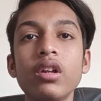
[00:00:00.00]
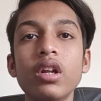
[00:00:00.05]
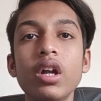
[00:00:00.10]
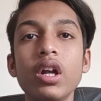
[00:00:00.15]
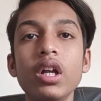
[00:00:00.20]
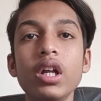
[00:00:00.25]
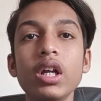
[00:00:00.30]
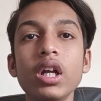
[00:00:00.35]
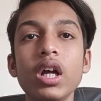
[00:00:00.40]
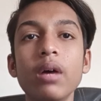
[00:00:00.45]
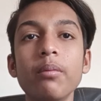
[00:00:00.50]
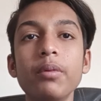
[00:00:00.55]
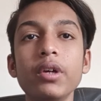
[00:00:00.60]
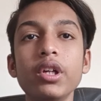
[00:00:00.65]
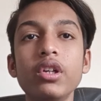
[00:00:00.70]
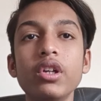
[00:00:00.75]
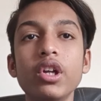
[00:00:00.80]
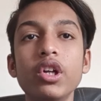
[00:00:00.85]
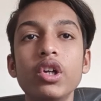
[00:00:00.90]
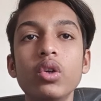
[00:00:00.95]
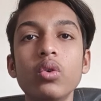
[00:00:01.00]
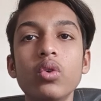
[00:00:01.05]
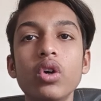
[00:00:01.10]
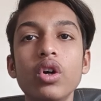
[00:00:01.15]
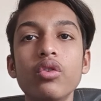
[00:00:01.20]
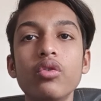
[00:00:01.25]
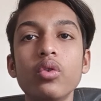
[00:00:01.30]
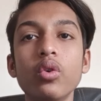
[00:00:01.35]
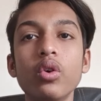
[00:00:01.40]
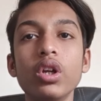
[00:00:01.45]
turning a pitch into
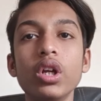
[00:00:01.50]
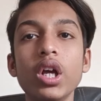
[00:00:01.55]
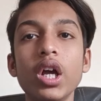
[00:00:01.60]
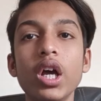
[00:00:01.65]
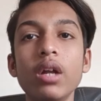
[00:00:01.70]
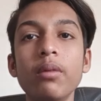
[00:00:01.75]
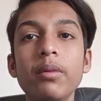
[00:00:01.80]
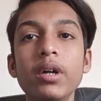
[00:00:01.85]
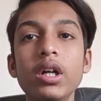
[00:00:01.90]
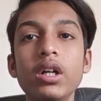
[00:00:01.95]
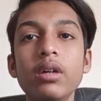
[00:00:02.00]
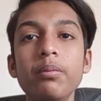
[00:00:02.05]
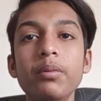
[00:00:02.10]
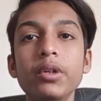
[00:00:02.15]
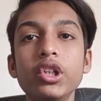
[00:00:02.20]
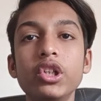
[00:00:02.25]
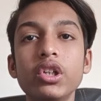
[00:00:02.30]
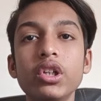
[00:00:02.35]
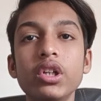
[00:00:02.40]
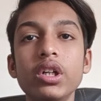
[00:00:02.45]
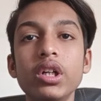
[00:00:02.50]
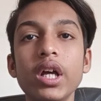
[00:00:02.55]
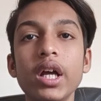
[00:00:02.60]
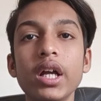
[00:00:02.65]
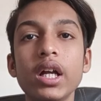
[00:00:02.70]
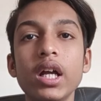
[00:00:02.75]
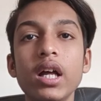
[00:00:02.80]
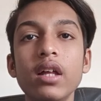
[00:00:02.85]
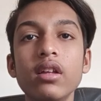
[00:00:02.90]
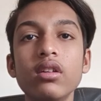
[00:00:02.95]
a story. Airbnb pitch
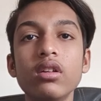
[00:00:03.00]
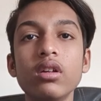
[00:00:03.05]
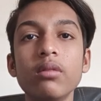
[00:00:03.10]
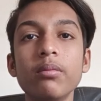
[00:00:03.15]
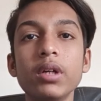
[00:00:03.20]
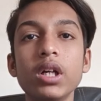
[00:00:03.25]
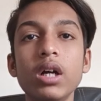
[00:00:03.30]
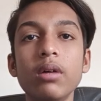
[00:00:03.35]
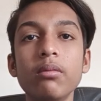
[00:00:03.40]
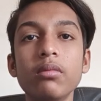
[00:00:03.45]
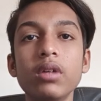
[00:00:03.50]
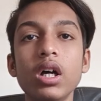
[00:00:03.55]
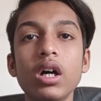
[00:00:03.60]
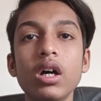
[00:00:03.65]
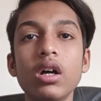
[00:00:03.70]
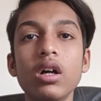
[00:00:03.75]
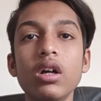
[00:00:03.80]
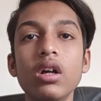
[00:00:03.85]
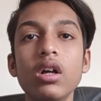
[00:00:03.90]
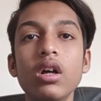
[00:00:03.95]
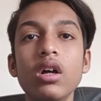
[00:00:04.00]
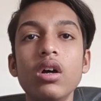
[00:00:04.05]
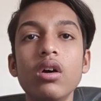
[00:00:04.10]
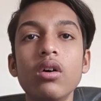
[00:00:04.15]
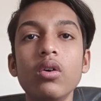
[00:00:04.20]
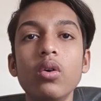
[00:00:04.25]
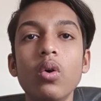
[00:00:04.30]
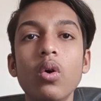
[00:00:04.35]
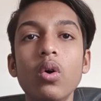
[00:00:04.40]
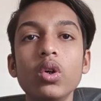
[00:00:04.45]
deck has become the
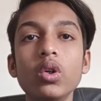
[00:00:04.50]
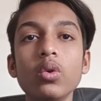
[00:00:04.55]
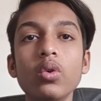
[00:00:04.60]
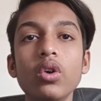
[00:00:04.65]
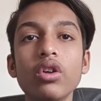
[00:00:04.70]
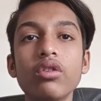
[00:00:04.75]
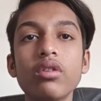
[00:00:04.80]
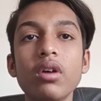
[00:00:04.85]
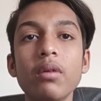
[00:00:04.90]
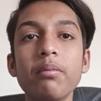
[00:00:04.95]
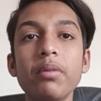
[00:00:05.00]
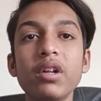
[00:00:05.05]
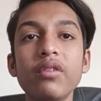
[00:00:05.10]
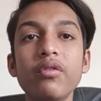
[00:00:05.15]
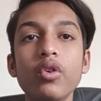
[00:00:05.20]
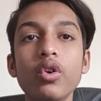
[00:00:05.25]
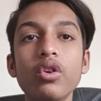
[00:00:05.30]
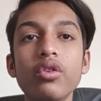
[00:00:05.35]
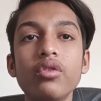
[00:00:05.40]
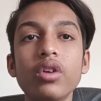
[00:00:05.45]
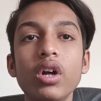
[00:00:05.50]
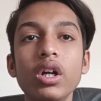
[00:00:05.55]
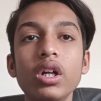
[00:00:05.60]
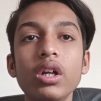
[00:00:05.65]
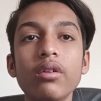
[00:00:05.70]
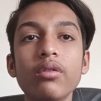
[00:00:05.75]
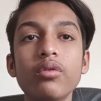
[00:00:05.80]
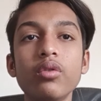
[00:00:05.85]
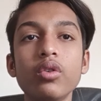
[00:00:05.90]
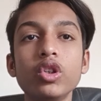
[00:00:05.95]
go-to example for
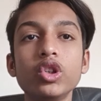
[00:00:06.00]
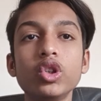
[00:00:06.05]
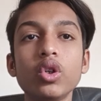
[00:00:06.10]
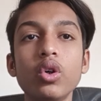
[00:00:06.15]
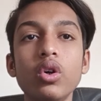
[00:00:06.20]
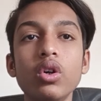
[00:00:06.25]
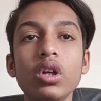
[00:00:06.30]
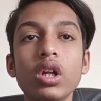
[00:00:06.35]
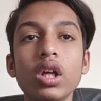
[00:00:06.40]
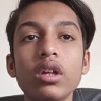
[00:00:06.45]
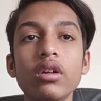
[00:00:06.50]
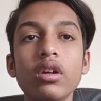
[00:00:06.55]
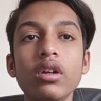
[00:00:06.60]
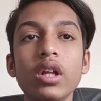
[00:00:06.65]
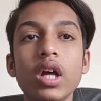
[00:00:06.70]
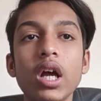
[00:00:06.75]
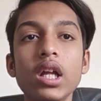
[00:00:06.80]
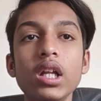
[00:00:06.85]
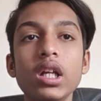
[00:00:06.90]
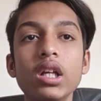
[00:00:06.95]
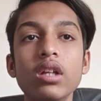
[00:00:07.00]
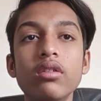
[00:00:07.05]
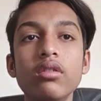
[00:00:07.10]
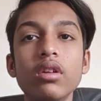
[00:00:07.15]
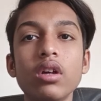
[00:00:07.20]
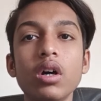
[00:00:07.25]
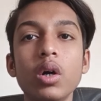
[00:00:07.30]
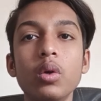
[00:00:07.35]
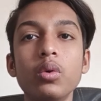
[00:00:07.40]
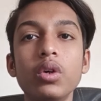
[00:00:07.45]
startups. Sure, the design is
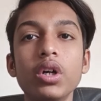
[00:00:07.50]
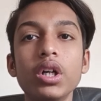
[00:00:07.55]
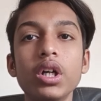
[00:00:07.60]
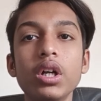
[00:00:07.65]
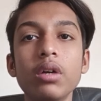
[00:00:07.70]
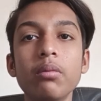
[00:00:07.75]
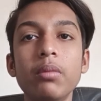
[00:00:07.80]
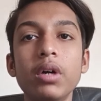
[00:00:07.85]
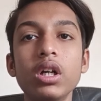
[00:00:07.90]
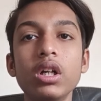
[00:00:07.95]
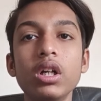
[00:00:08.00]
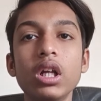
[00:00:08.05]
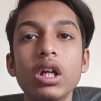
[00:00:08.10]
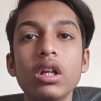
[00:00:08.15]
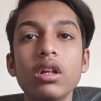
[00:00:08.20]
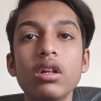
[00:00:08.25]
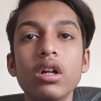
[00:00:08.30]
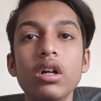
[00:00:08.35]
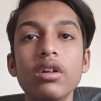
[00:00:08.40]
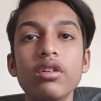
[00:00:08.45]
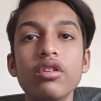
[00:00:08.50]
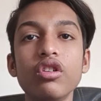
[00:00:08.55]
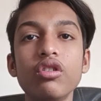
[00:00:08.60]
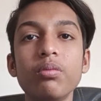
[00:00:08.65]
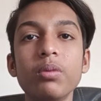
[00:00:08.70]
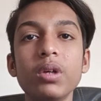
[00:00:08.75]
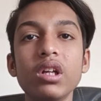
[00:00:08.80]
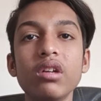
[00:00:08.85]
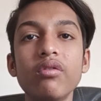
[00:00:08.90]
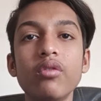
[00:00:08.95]
outdated, but the results
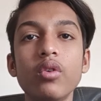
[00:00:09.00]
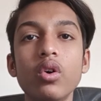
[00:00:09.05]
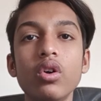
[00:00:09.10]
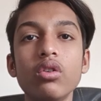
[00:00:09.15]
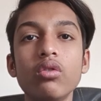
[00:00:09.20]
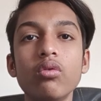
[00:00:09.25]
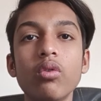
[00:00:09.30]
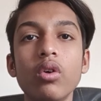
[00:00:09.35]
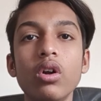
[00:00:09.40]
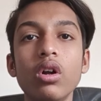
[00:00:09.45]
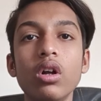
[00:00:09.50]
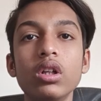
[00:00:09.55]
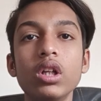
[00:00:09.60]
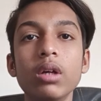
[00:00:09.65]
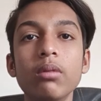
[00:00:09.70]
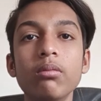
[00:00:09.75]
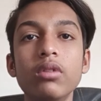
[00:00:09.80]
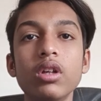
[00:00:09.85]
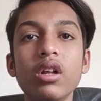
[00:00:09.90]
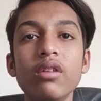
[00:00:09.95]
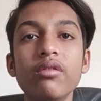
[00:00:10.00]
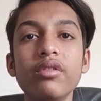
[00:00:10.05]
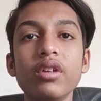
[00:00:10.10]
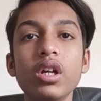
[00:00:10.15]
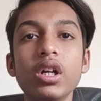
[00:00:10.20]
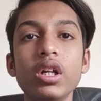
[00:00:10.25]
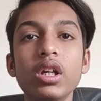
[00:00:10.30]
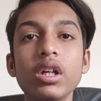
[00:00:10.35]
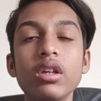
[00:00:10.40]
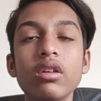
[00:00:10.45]
speak for themselves.
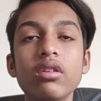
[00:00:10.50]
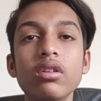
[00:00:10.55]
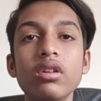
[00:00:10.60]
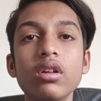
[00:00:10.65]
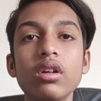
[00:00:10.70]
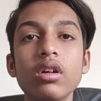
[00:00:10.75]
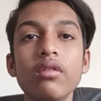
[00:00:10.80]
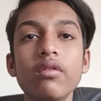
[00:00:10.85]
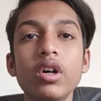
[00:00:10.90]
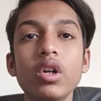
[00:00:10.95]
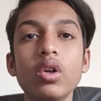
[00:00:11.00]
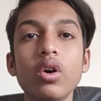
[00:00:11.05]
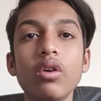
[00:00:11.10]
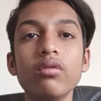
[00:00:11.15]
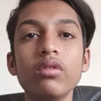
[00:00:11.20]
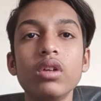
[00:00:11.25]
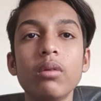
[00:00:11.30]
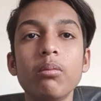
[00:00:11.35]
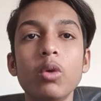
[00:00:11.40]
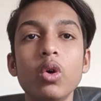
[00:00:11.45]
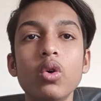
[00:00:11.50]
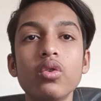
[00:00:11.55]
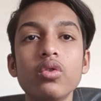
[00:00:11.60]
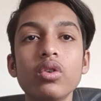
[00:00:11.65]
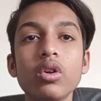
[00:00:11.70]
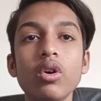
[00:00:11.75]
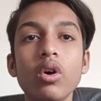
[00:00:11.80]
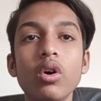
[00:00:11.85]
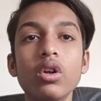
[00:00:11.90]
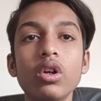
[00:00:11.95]
It is one of the most
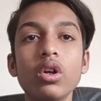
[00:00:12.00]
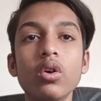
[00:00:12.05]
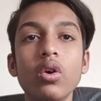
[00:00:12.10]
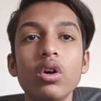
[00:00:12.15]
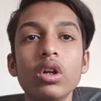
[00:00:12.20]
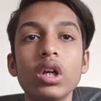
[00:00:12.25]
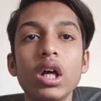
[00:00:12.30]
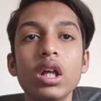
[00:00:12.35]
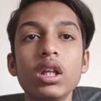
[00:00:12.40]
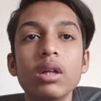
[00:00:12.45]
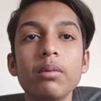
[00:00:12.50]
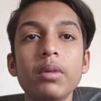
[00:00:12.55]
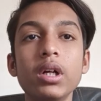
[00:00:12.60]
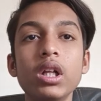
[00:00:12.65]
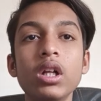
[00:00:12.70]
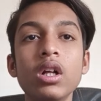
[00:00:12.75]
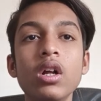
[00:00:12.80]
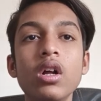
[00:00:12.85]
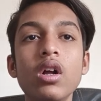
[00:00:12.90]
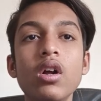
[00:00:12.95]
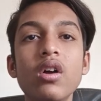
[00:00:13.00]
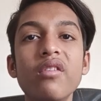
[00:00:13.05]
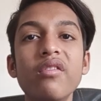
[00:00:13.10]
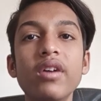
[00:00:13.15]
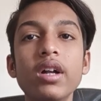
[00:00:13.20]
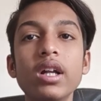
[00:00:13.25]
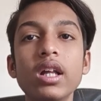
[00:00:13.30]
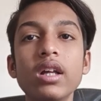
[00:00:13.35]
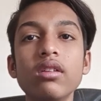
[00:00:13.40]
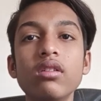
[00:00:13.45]
recognizable
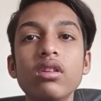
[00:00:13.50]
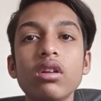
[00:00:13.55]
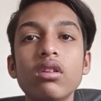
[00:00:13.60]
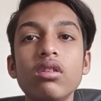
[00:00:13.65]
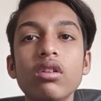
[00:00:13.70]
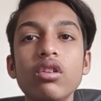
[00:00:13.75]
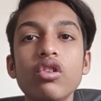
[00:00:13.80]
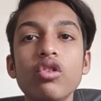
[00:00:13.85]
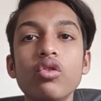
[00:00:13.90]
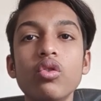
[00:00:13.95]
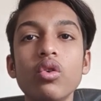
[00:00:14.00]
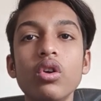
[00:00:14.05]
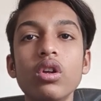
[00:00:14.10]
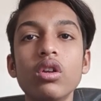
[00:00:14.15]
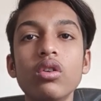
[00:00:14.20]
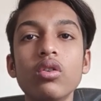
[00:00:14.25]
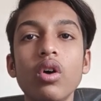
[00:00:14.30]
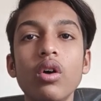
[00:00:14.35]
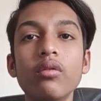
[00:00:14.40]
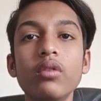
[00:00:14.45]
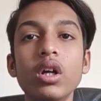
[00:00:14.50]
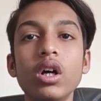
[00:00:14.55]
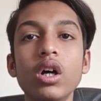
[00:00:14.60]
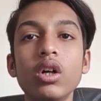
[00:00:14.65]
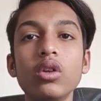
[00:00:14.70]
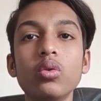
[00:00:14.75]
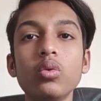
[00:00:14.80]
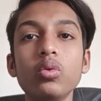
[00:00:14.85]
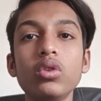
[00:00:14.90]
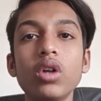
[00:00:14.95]
funding success stories of
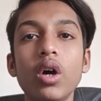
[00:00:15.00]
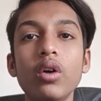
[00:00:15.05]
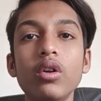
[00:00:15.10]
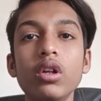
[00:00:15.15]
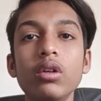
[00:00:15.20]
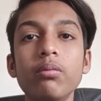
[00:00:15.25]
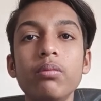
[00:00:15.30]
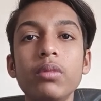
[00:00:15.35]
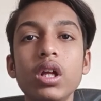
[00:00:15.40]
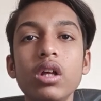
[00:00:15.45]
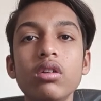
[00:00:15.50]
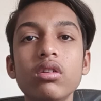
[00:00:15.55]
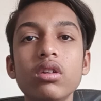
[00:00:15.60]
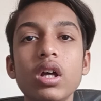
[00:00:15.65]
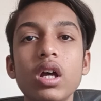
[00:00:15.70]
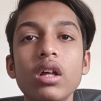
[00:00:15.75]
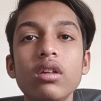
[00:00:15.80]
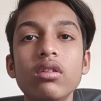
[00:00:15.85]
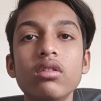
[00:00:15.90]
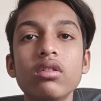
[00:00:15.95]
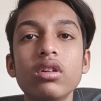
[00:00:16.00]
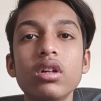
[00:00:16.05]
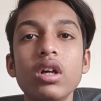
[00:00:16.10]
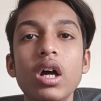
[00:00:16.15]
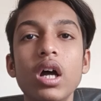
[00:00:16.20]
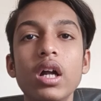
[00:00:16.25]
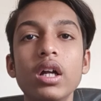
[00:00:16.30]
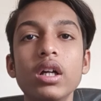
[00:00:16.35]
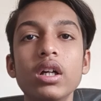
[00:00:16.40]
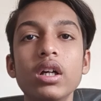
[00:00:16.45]
the 2000 plus s
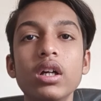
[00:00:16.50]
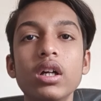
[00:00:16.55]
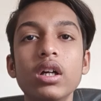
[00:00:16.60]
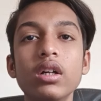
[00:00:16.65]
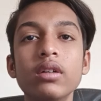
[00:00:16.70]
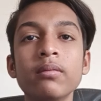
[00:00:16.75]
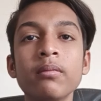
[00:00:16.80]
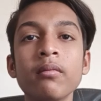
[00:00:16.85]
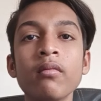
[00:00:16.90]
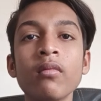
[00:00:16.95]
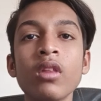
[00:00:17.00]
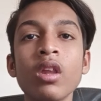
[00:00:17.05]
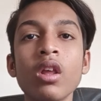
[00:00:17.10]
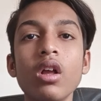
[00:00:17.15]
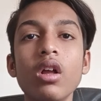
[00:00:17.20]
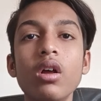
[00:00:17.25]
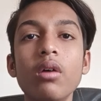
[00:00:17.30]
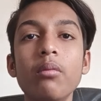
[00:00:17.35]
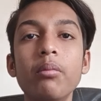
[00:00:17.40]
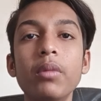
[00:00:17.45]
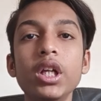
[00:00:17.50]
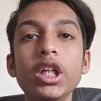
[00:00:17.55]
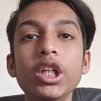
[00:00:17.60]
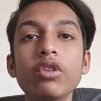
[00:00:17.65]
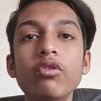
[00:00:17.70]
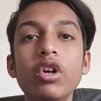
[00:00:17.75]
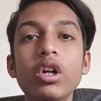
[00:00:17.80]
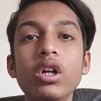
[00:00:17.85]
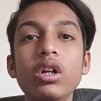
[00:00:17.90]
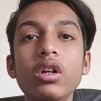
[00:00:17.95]
and Money
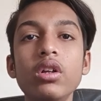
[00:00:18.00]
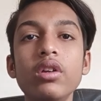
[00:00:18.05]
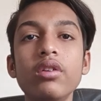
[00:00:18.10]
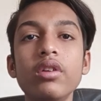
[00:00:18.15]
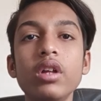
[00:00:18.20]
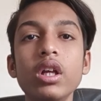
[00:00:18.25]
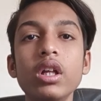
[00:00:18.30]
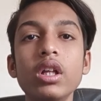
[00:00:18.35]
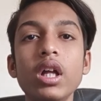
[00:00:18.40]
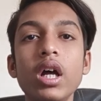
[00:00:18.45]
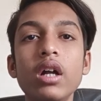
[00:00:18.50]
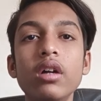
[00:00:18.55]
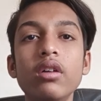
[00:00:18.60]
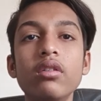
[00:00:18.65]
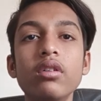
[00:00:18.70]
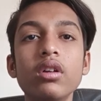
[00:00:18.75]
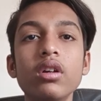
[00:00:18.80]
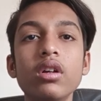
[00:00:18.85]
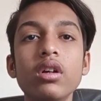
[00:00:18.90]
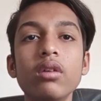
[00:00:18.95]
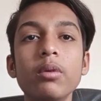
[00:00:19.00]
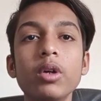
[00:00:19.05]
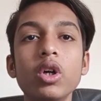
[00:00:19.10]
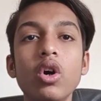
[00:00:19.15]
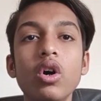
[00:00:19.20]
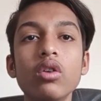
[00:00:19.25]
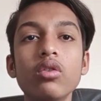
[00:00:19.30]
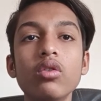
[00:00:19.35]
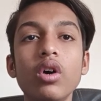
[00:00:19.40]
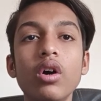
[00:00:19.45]
World say that
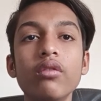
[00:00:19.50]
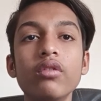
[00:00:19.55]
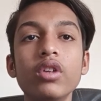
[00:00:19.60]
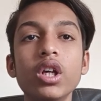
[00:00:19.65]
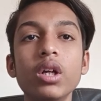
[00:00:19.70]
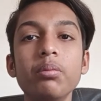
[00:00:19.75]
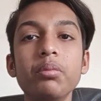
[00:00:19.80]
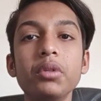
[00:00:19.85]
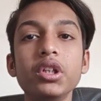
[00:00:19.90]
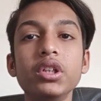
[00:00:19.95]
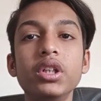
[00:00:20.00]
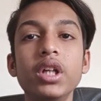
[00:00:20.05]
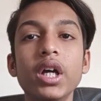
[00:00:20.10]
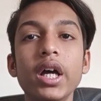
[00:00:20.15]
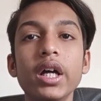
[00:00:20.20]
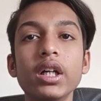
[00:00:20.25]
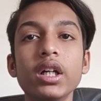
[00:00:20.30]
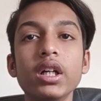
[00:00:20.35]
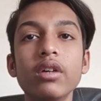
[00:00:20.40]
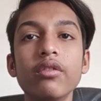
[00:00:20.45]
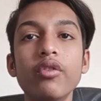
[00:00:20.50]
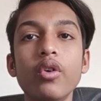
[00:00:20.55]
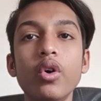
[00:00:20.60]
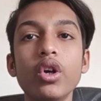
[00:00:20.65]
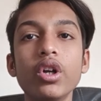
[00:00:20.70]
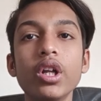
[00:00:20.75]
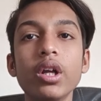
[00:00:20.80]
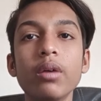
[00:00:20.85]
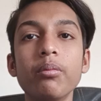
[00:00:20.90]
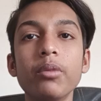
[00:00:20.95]
because of their pitch deck.
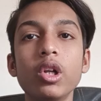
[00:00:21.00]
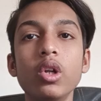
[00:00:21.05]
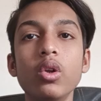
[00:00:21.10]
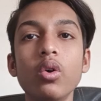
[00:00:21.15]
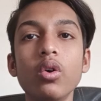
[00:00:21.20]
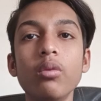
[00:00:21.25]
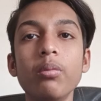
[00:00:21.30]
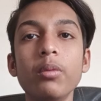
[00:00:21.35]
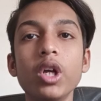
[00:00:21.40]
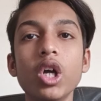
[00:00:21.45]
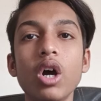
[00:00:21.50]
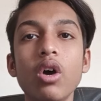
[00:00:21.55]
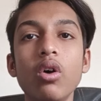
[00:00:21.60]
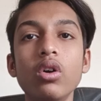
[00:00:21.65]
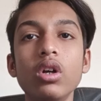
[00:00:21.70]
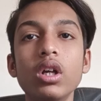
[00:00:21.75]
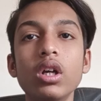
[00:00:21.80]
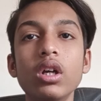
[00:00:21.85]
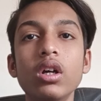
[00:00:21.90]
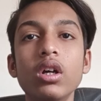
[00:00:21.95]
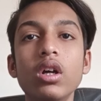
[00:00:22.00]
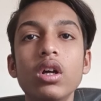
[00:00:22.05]
For tip, look behind